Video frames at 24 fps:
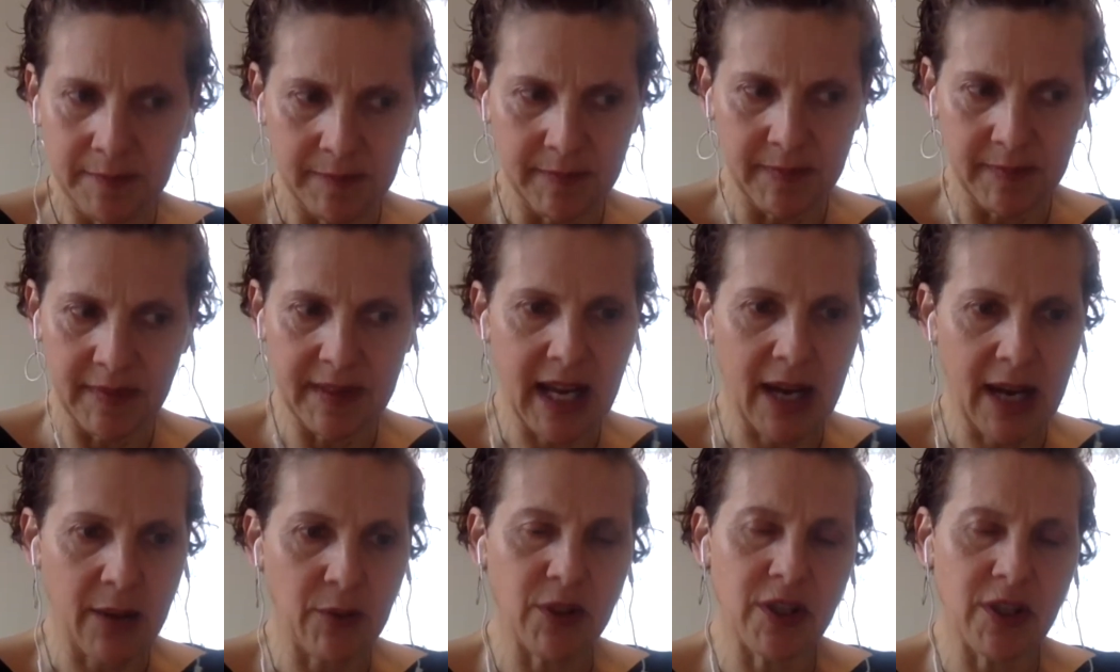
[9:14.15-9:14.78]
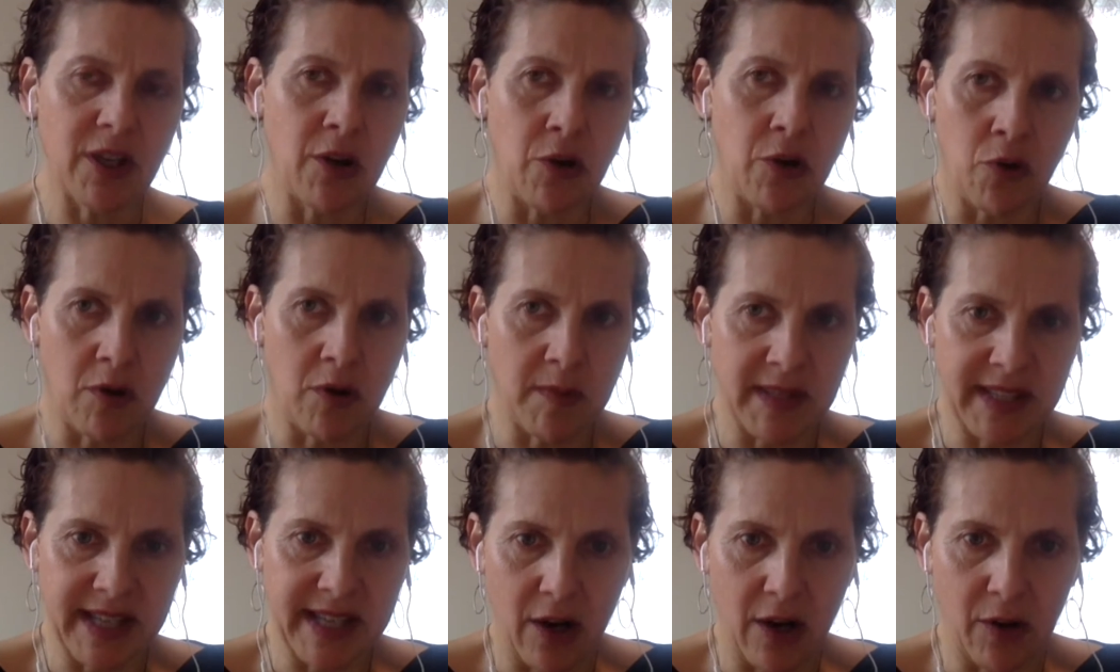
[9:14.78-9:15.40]
that was an
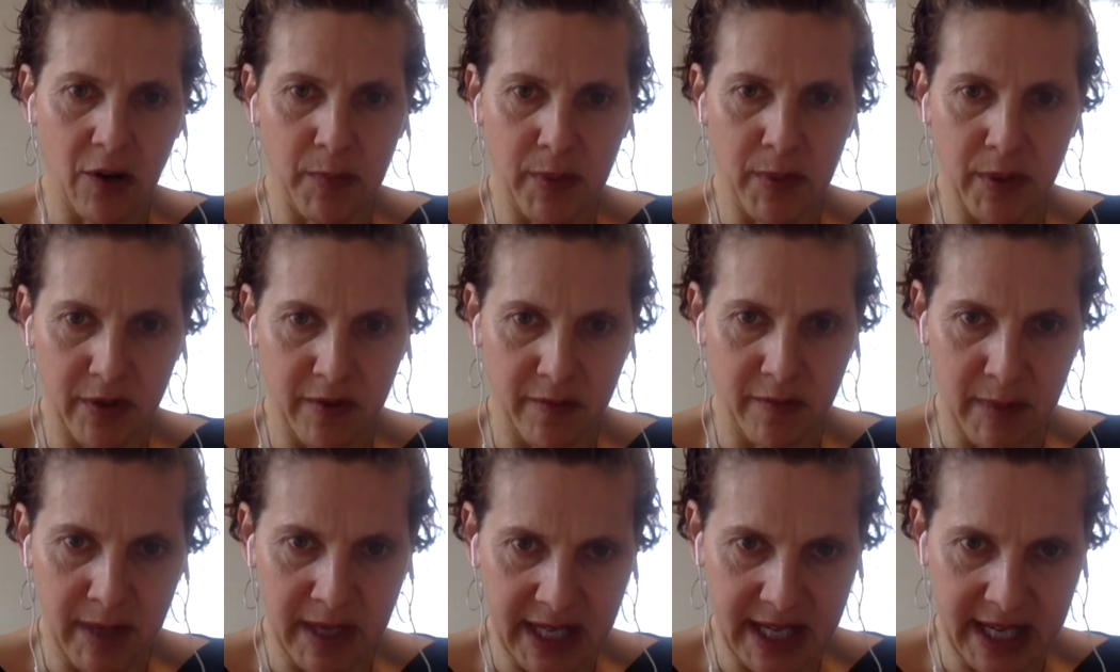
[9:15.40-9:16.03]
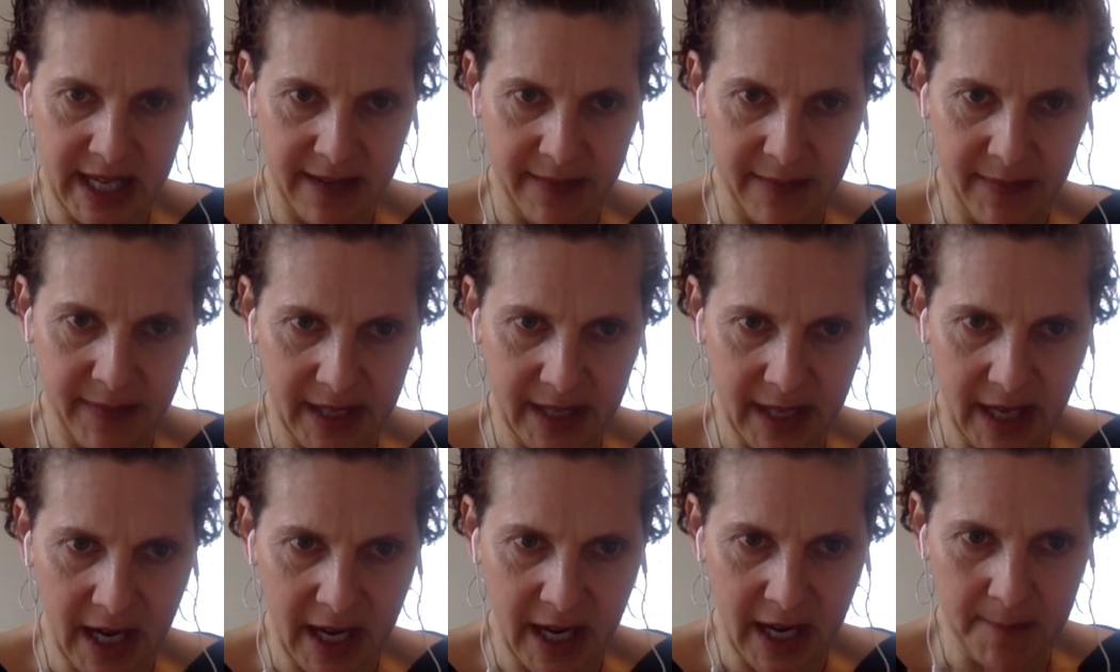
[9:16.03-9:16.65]
enormous output of money.
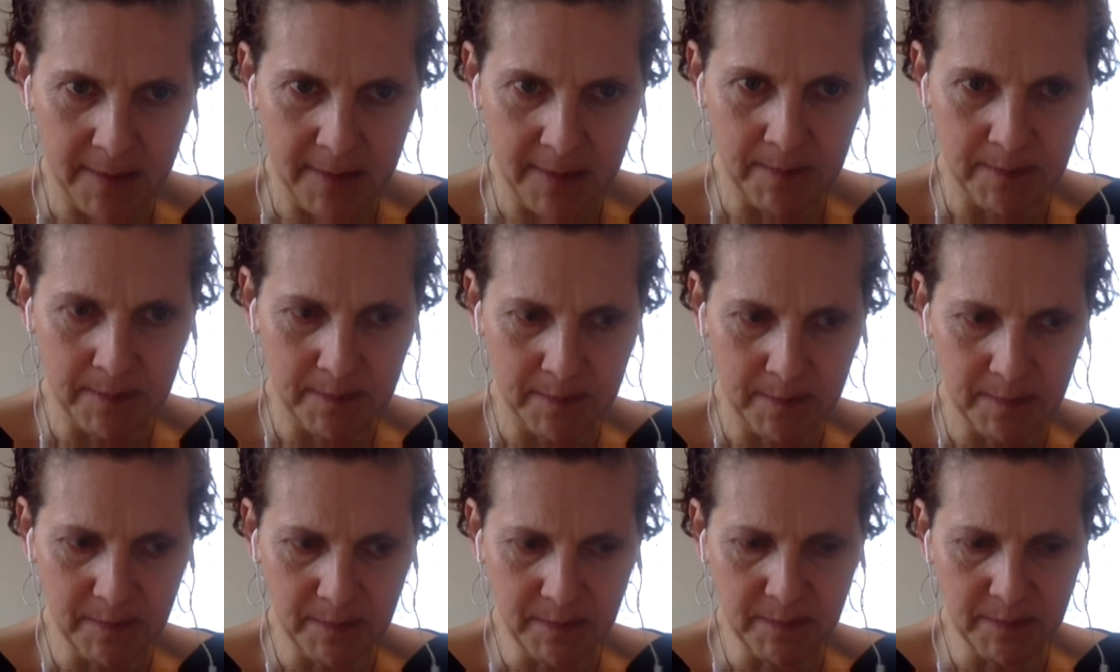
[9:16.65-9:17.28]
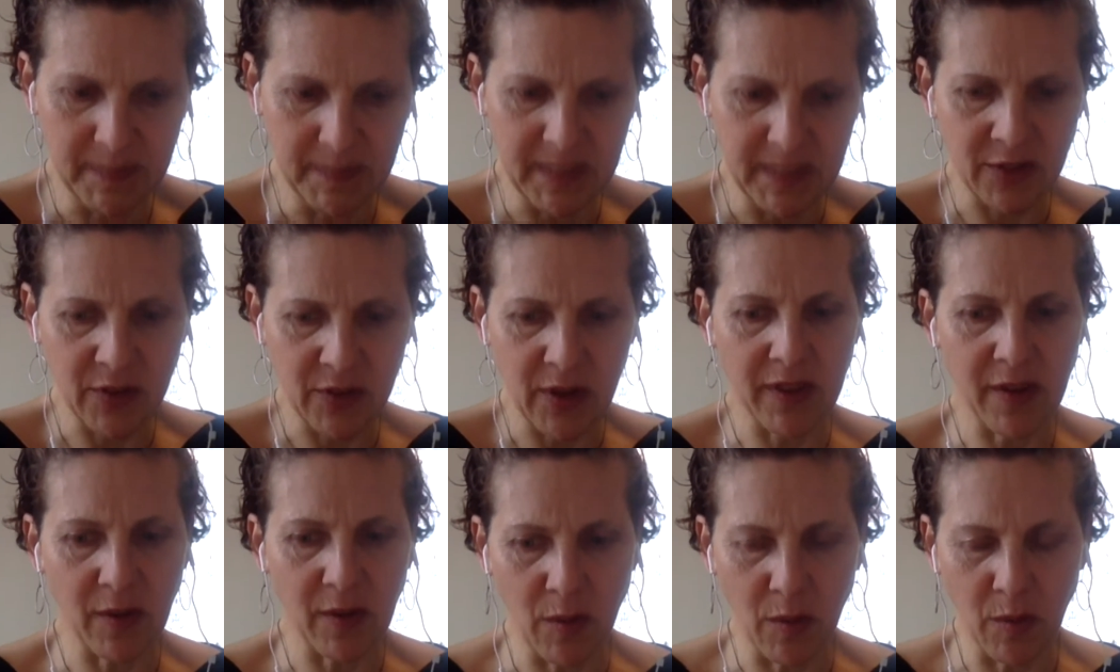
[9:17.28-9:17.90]
Okay. Um, and so I
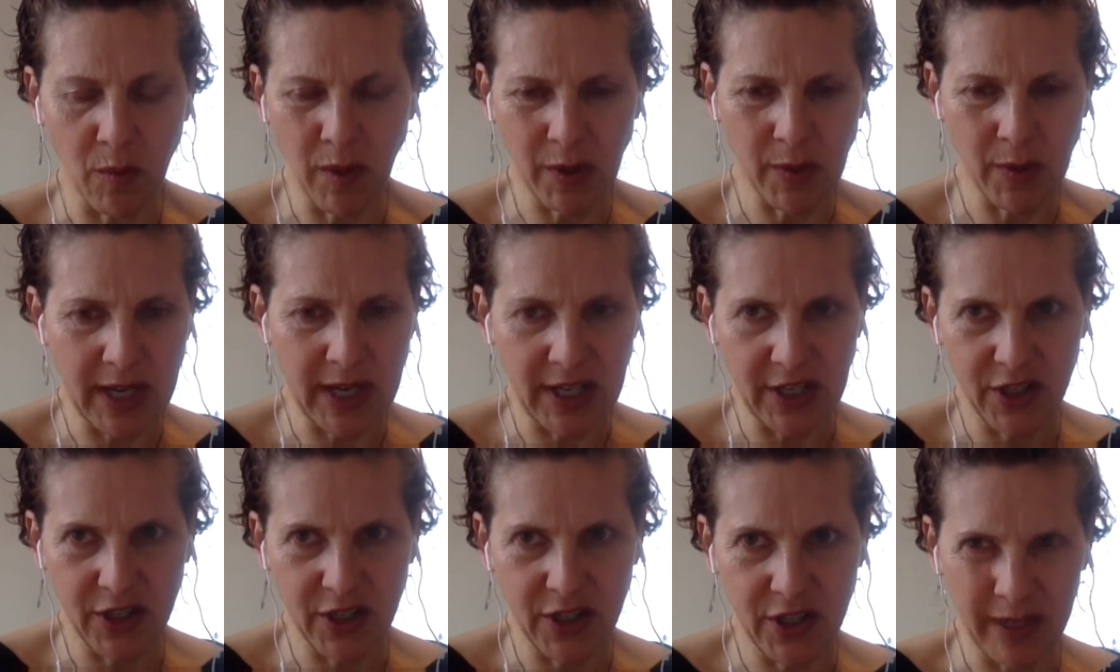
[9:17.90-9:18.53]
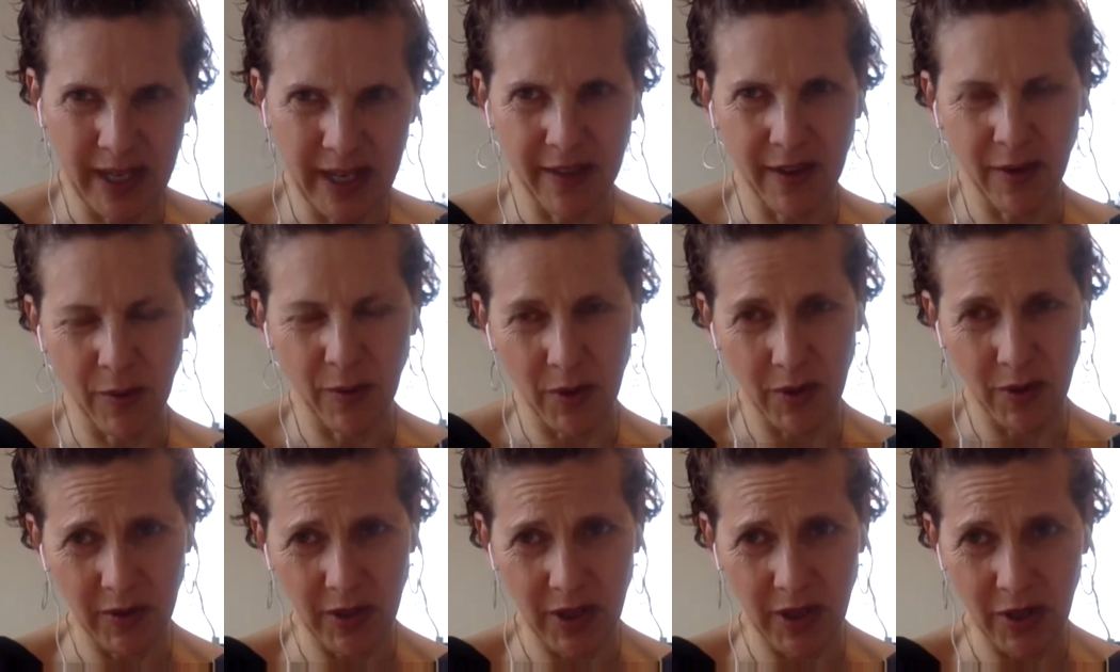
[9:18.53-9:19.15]
thought, well, what do I do? And I thought,
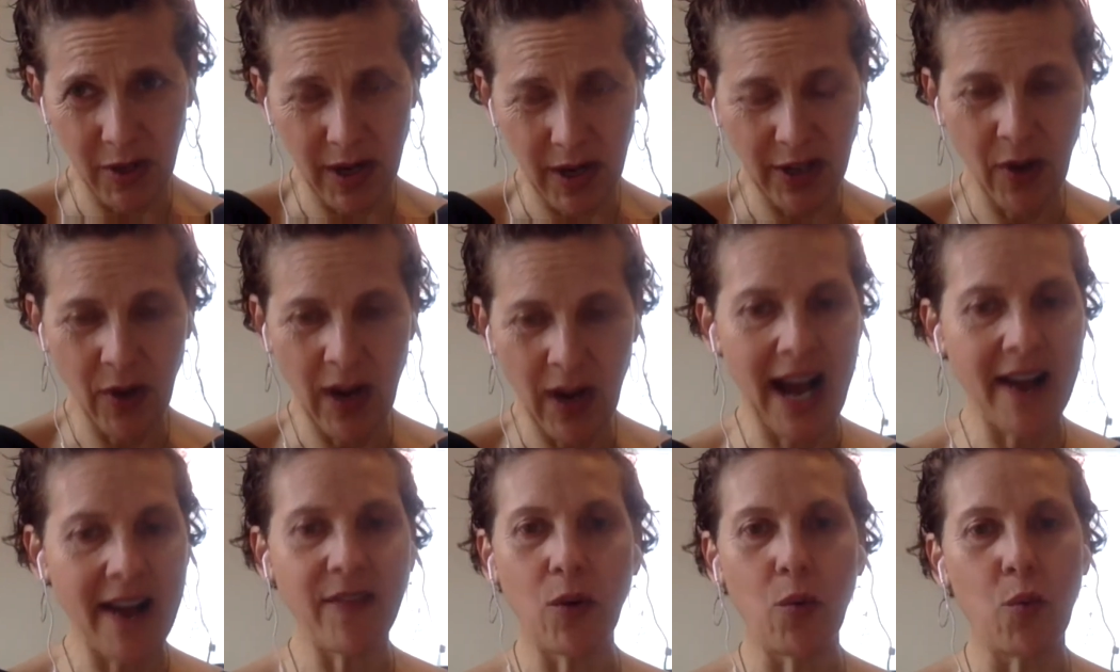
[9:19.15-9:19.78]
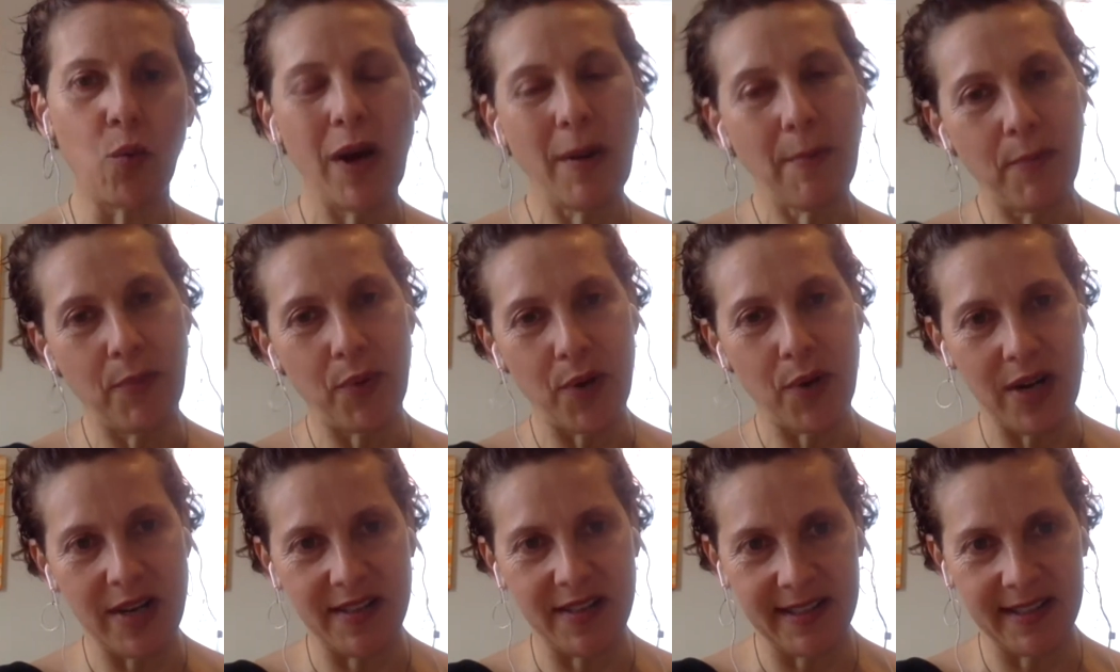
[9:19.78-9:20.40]
well, you know, I don't have a web
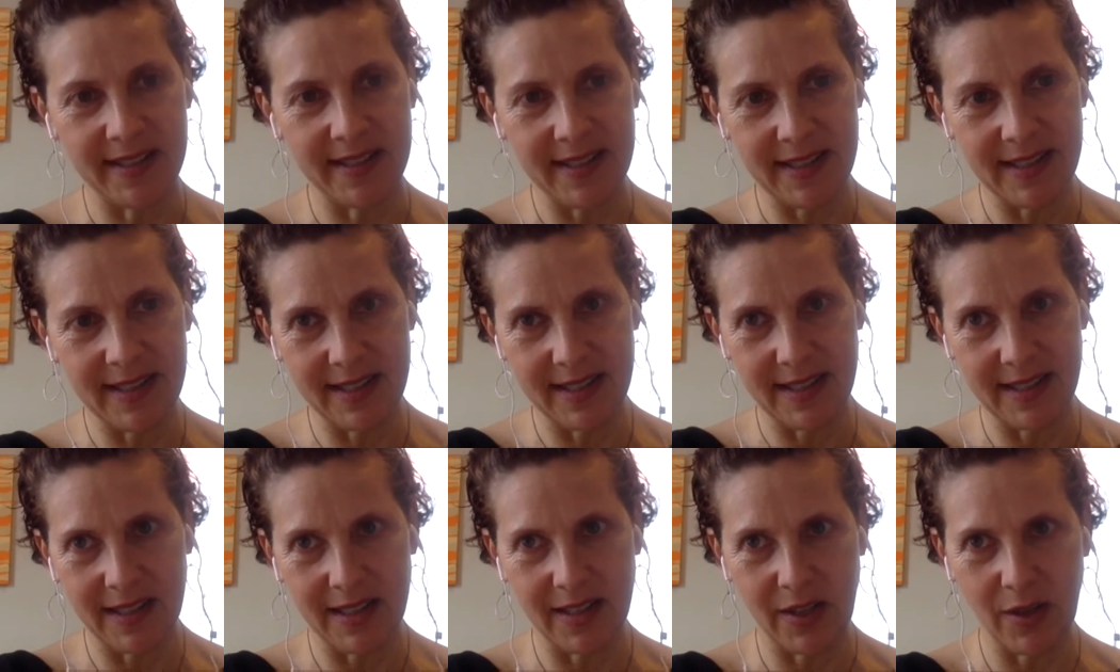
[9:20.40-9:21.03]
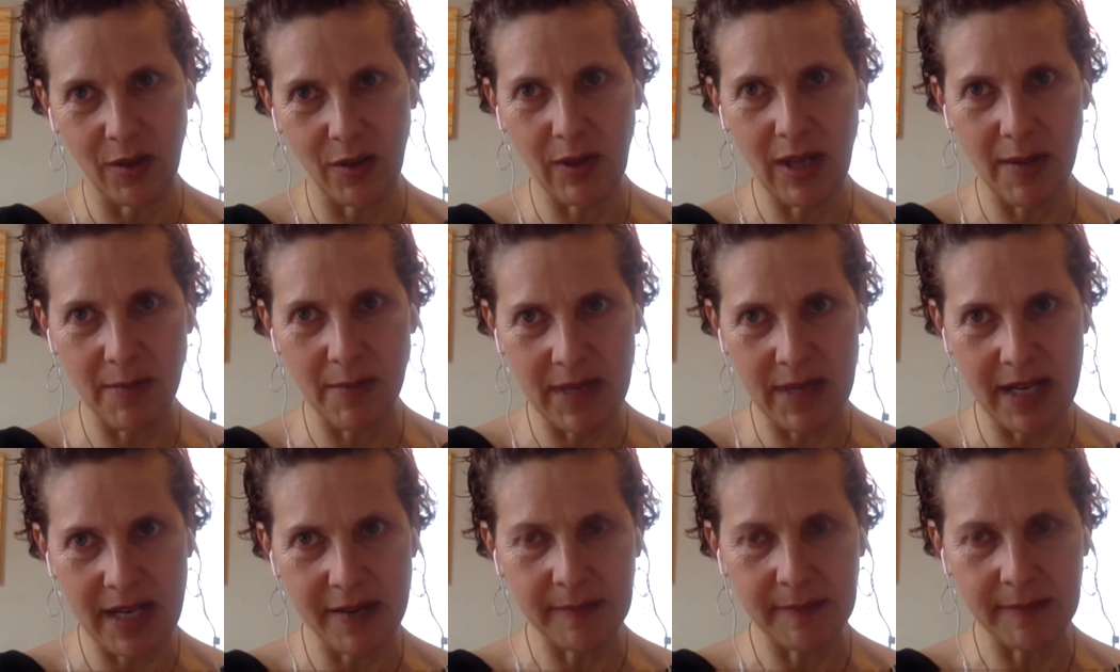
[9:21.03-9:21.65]
presence. So let
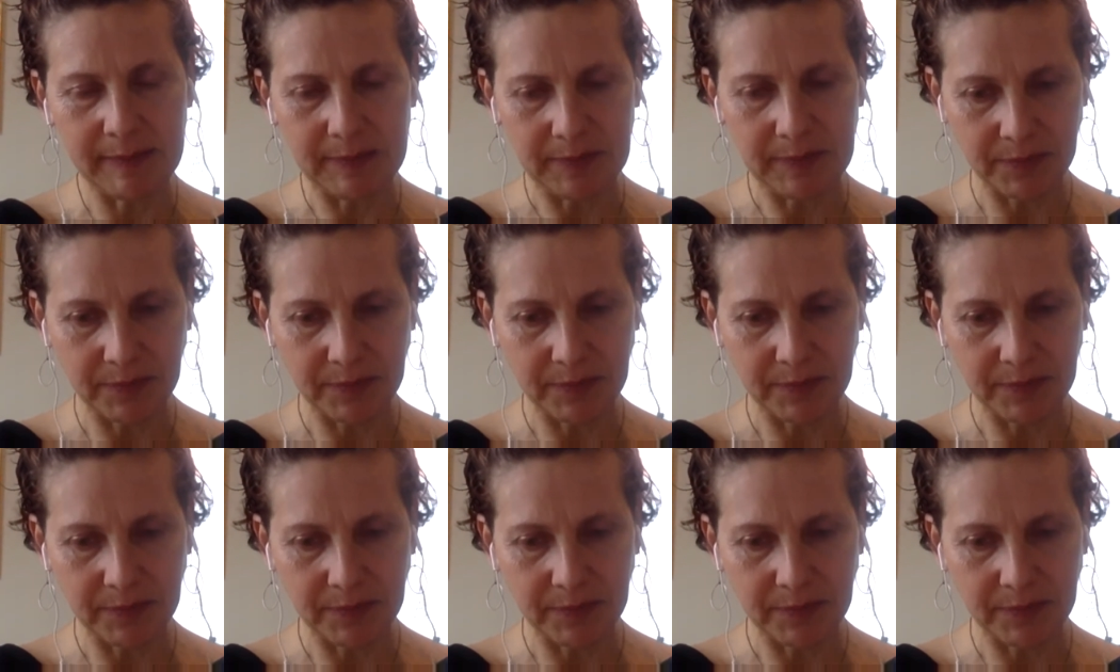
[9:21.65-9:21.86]
me